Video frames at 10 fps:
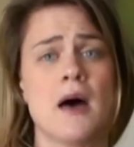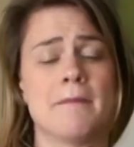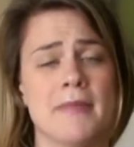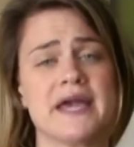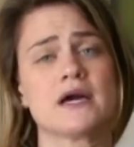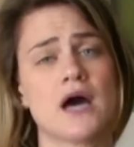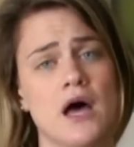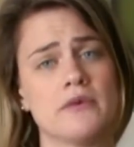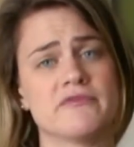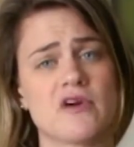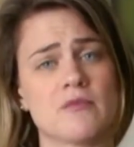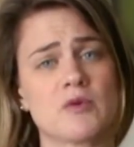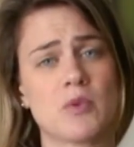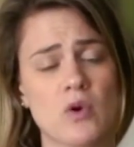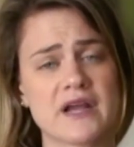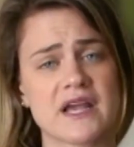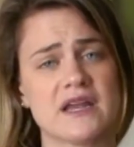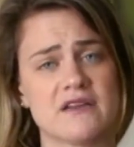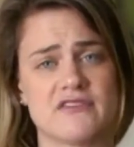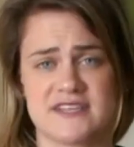might come from reporting an
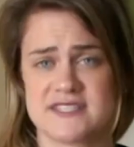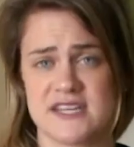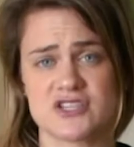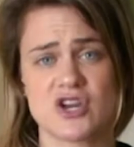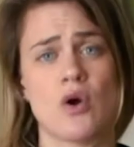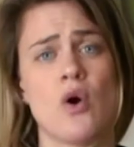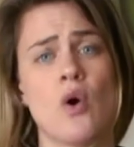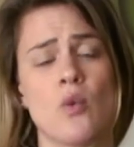infestation